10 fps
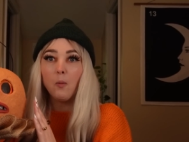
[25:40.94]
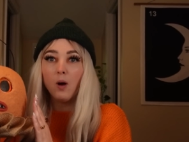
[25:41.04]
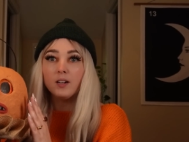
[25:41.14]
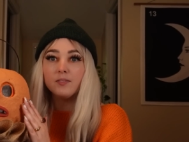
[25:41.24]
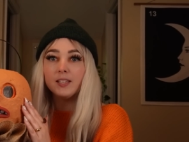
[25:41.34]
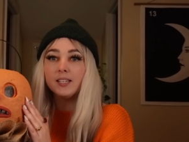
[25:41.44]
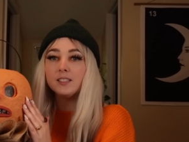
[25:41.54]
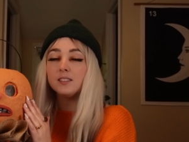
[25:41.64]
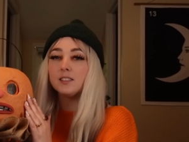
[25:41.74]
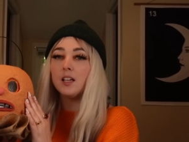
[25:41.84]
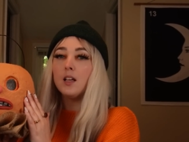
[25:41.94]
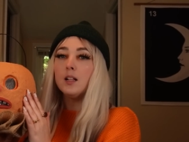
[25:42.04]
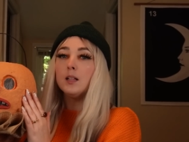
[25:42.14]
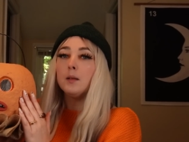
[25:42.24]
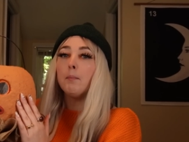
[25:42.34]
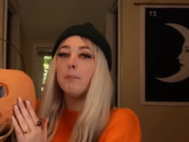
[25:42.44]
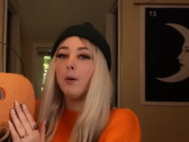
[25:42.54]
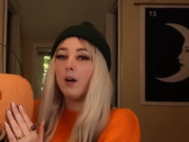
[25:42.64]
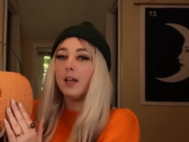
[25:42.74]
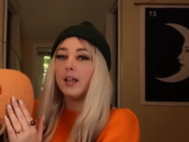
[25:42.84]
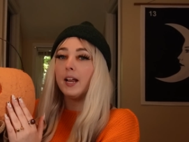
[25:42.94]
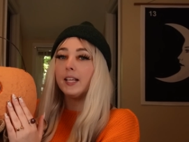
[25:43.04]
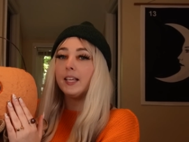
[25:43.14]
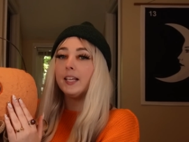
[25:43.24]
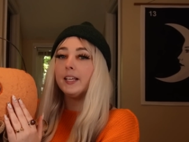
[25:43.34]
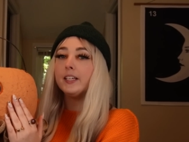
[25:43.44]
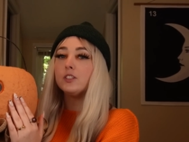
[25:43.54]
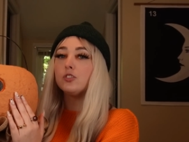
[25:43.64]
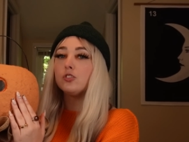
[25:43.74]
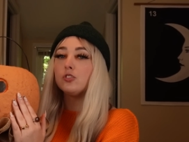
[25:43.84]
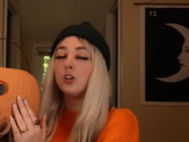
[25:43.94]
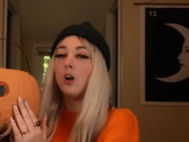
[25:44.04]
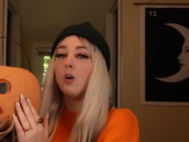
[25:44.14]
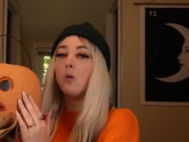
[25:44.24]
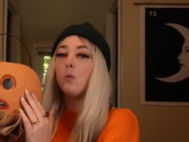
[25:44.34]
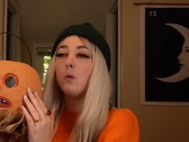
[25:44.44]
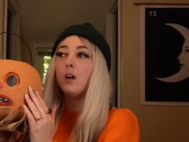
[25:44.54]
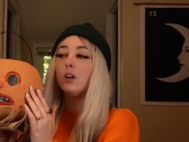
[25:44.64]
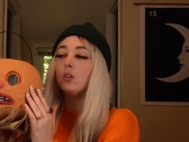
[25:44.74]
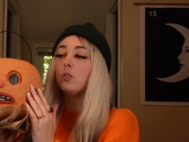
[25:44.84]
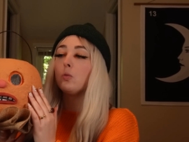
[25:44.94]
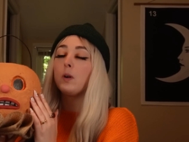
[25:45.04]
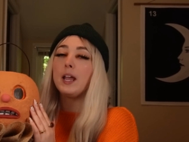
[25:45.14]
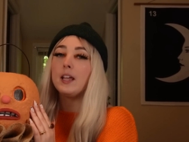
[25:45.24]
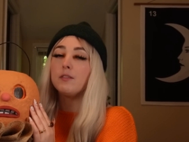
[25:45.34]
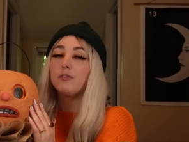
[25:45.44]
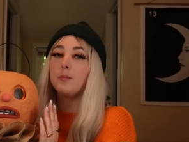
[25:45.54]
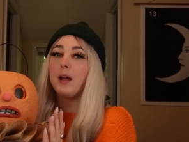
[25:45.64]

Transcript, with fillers: one of these. But he is so great for